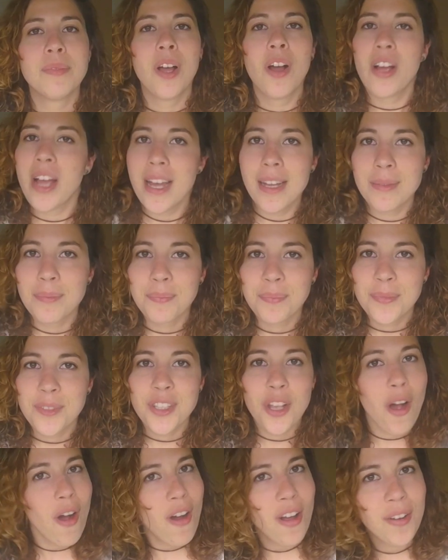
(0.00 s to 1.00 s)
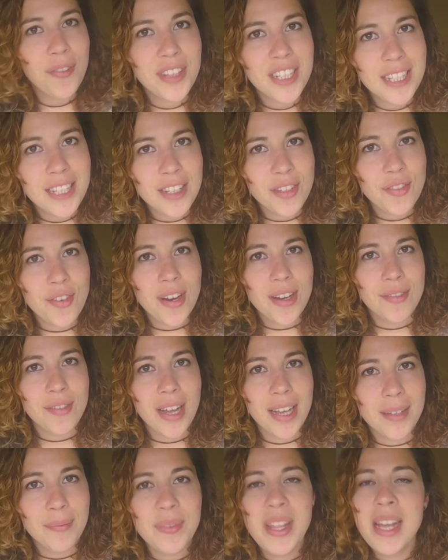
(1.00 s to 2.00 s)
Okay, so all of this is great,
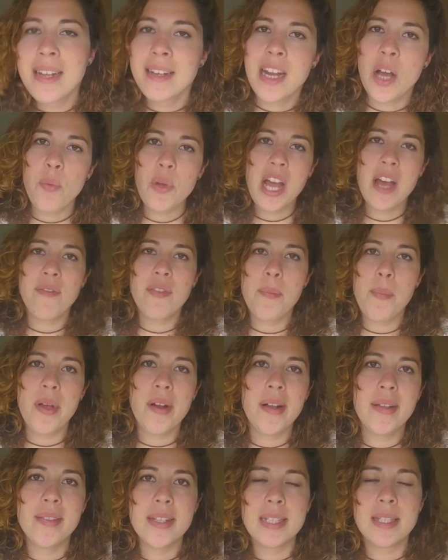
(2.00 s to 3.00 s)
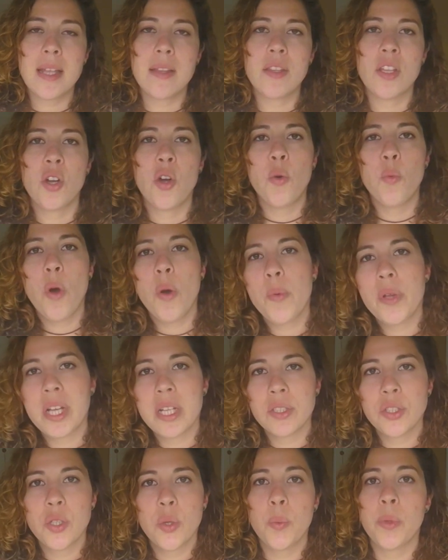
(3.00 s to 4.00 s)
right? Now we have a better understanding of what we
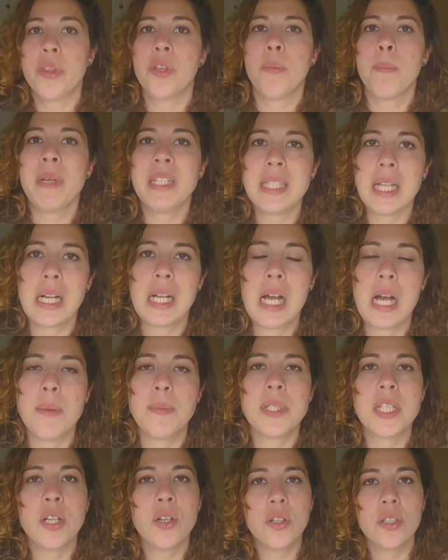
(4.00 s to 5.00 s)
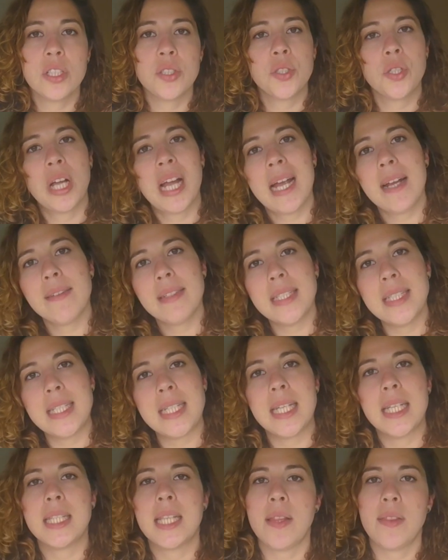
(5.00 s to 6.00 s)
can do with our metal cups in order to
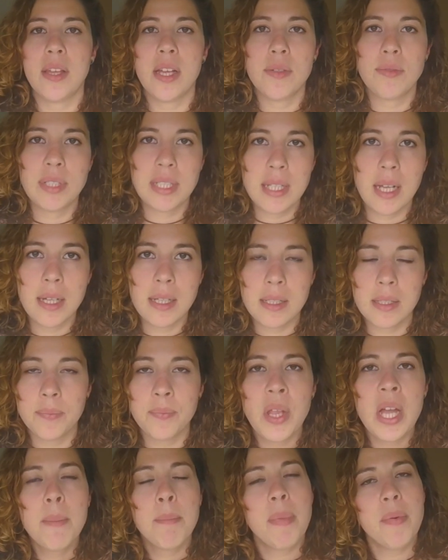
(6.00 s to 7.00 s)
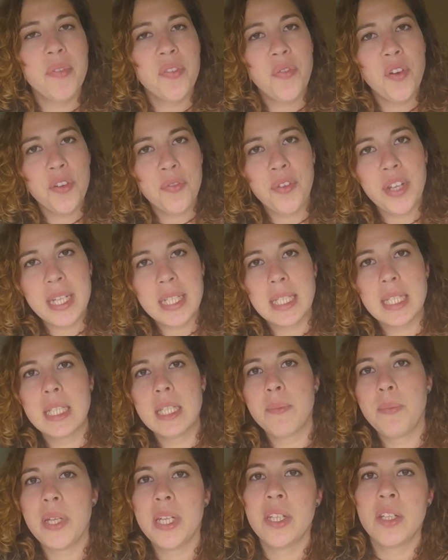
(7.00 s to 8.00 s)
guarantee that they are recycled. But before finishing
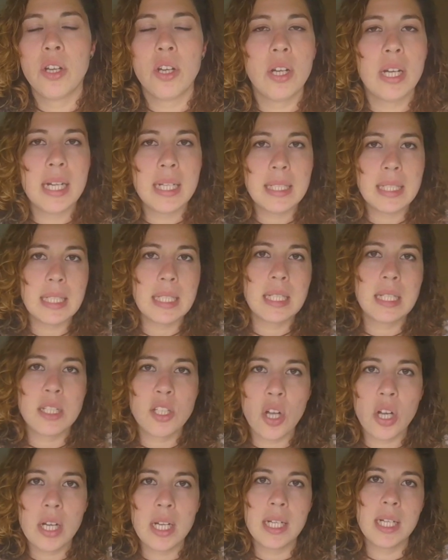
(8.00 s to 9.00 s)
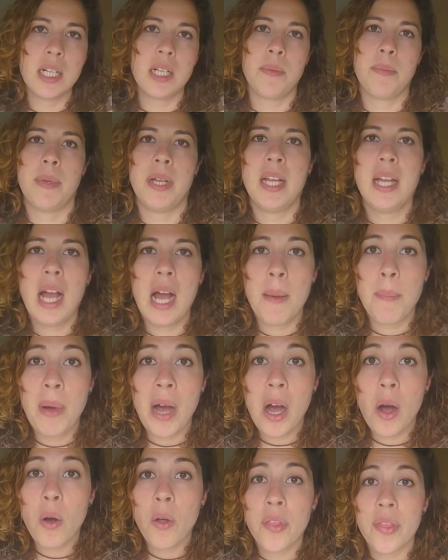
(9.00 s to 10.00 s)
the video, let's talk a little bit
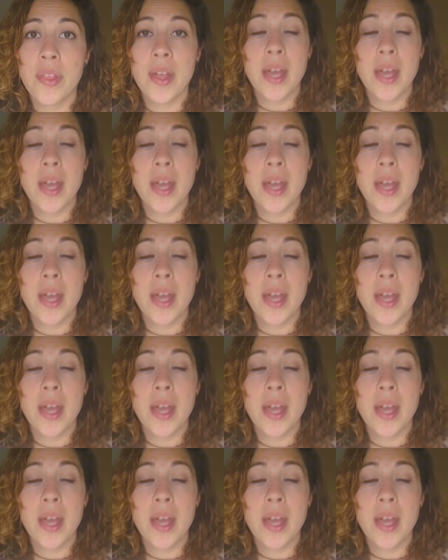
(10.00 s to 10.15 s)
about